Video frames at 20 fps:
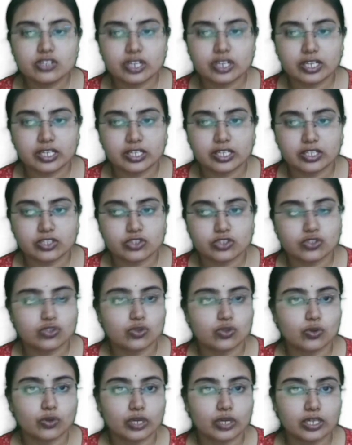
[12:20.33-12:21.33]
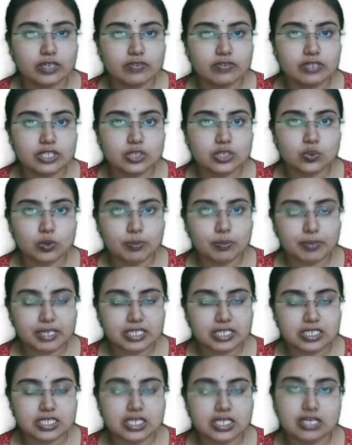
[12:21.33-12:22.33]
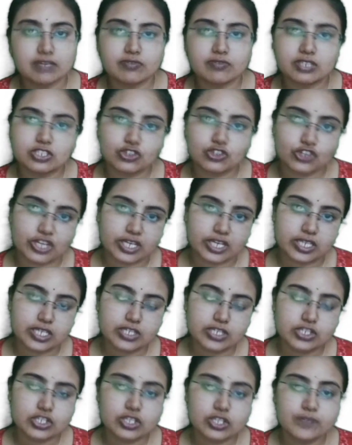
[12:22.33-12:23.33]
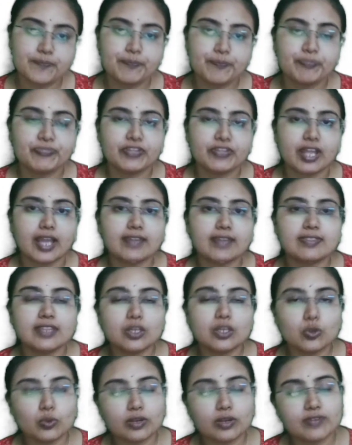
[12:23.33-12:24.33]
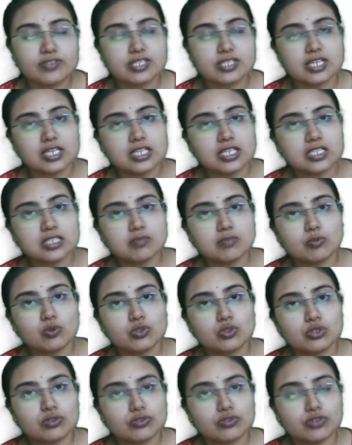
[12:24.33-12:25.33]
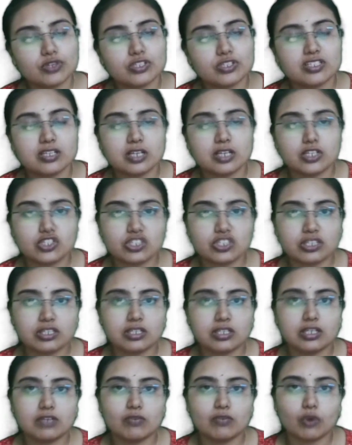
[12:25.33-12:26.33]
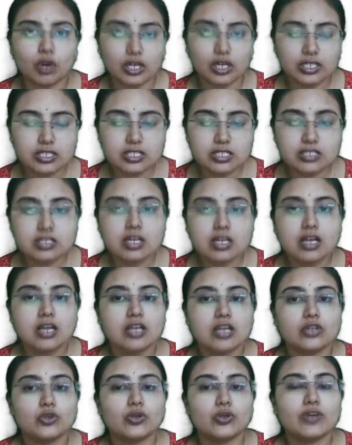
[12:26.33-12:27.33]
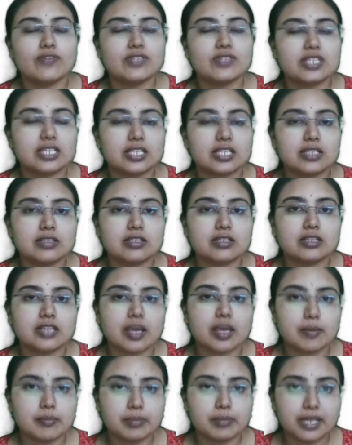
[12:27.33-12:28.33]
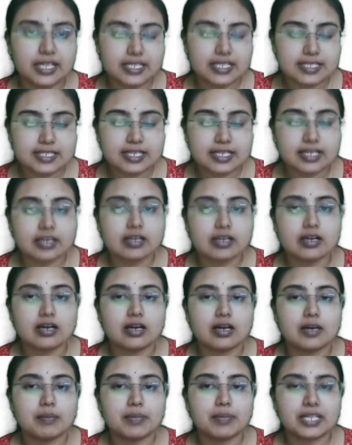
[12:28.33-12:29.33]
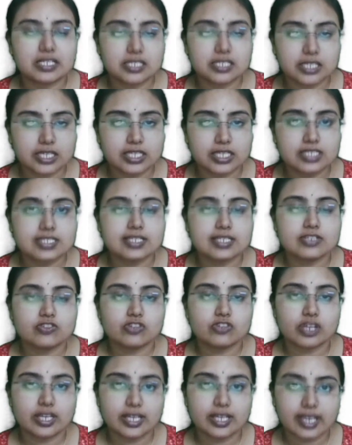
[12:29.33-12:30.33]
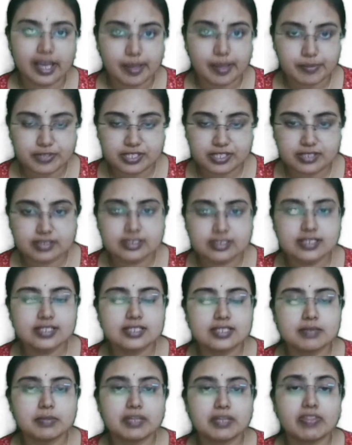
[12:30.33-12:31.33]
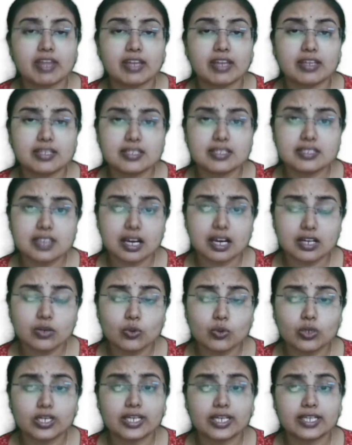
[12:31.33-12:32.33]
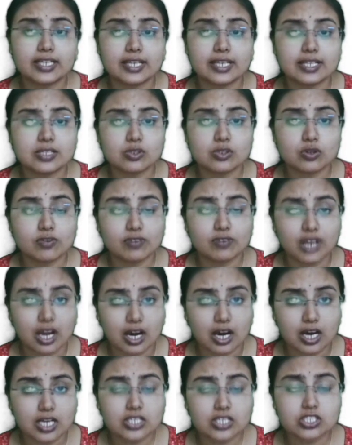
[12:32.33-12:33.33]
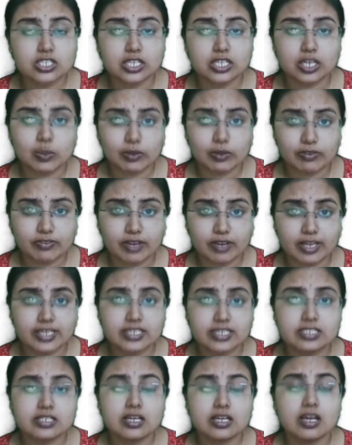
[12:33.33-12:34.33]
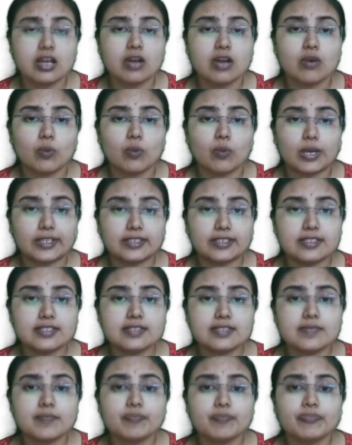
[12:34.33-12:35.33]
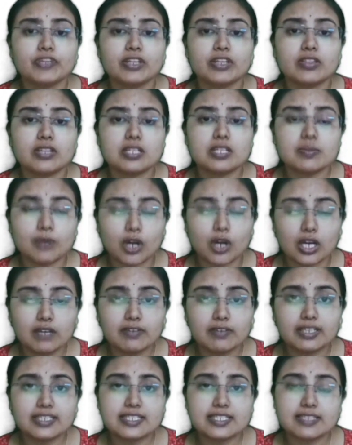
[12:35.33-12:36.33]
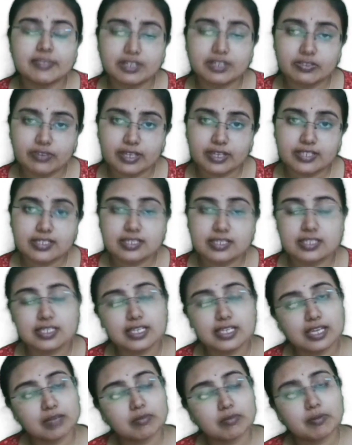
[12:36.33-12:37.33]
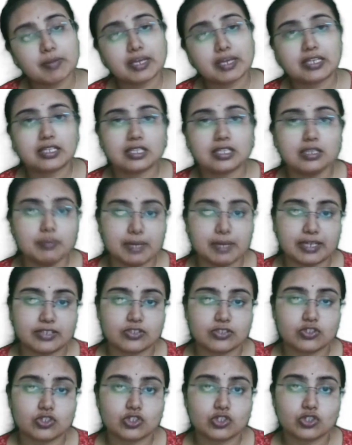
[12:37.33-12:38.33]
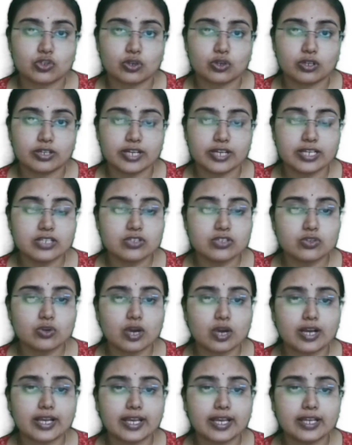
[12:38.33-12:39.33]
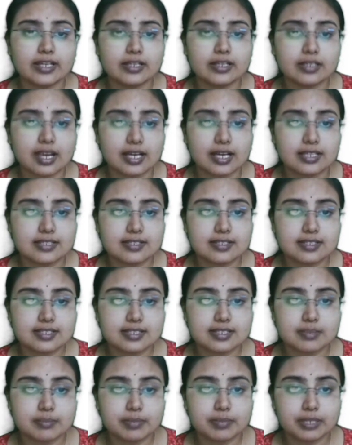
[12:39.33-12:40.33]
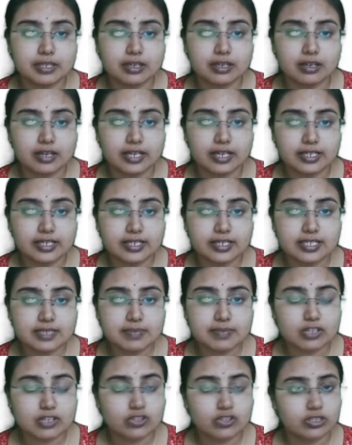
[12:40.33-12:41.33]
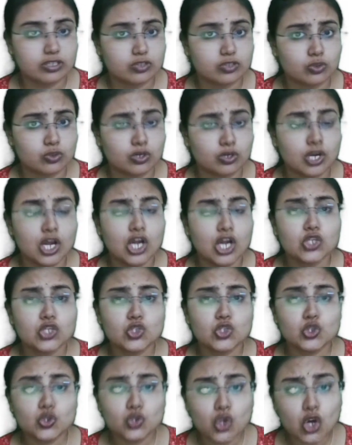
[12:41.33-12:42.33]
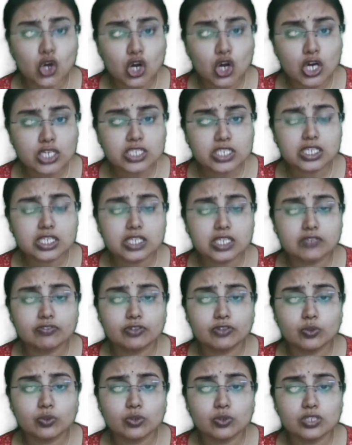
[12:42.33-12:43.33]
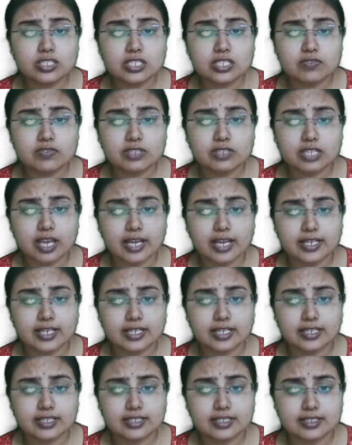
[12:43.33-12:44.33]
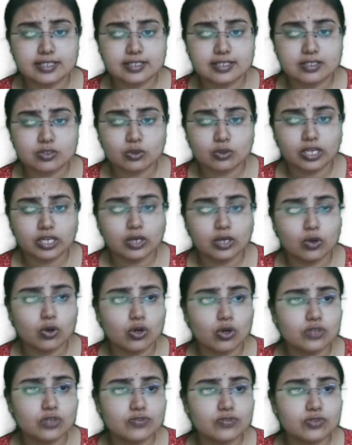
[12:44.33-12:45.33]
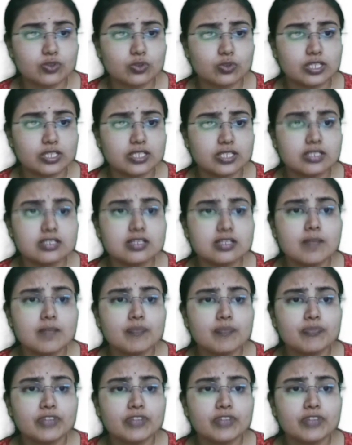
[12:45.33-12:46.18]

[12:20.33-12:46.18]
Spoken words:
drainage. Okay, we do a pigtail and we drain it. I think you would have seen it in most of your surgical wards. You would have seen them placing pigtails and draining abscesses, but that is done only in cases of large liquefied ones. The small one, 75 cc, can be medically managed. Alright. So again, the answer is simple here. It is metronidazole. Do not confuse it with hydatid cyst. Okay. Lot of students,